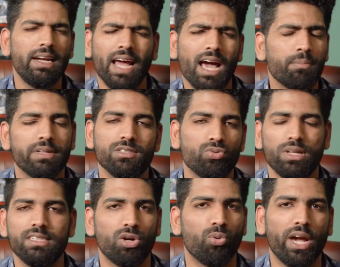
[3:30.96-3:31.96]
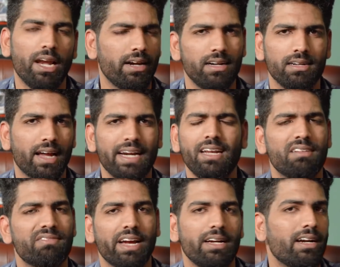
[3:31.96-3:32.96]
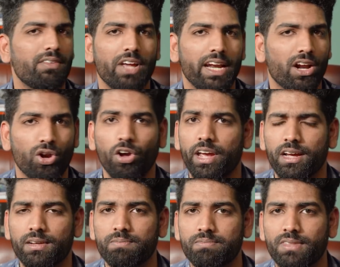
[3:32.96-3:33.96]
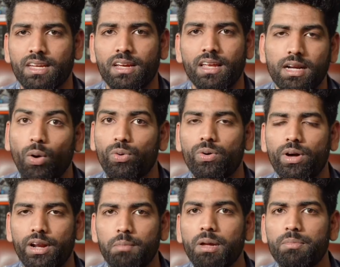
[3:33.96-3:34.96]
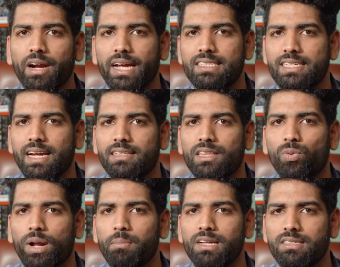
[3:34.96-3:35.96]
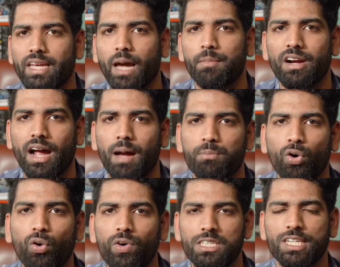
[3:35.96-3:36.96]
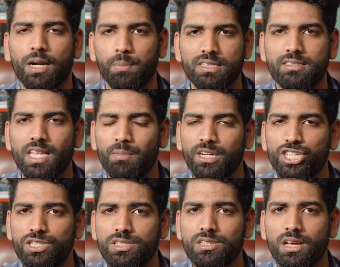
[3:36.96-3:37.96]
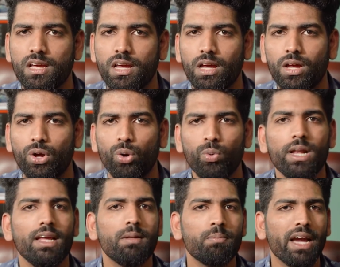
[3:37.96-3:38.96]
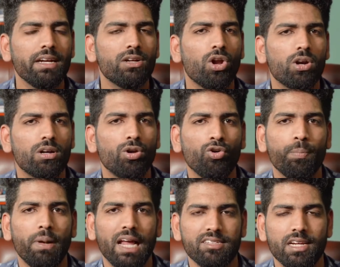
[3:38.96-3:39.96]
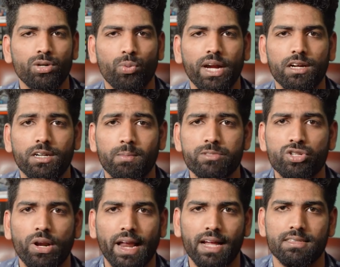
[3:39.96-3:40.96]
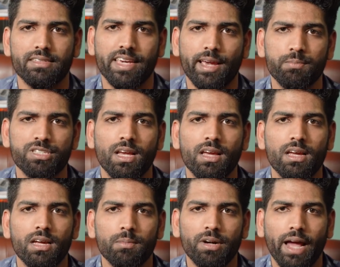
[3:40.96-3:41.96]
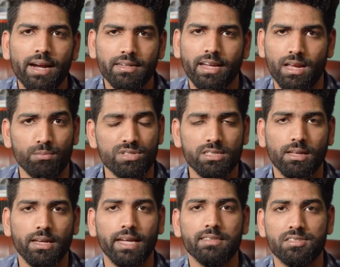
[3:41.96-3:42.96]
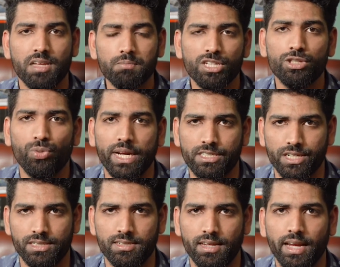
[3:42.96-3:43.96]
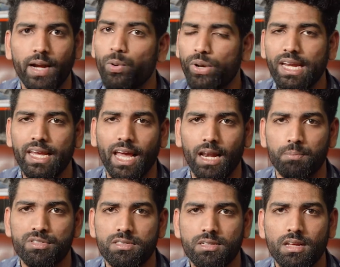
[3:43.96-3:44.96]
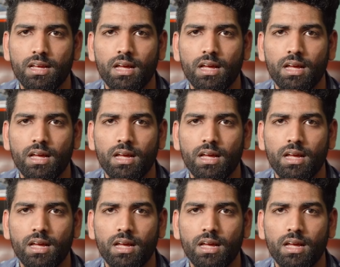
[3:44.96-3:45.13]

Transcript: It happens once in a while and I didn't find it very annoying. Now, remember I said the OnePlus camera app over-sharpens the images? Well, it might not look pleasant when it comes to landscapes, but at times, in some situations, it really helps.